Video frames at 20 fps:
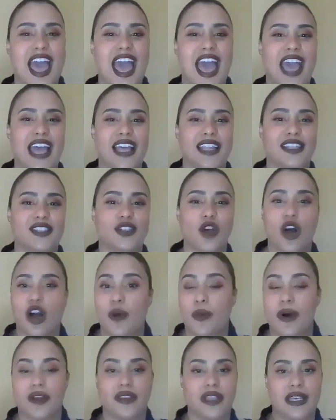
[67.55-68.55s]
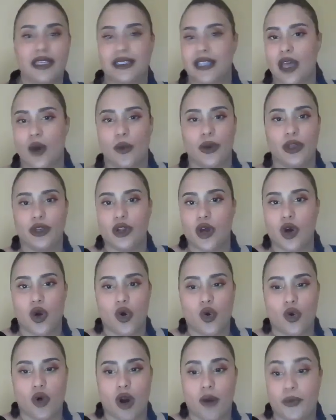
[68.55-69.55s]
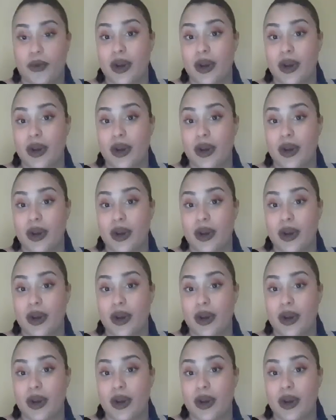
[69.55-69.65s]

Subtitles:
and talk about things that we know are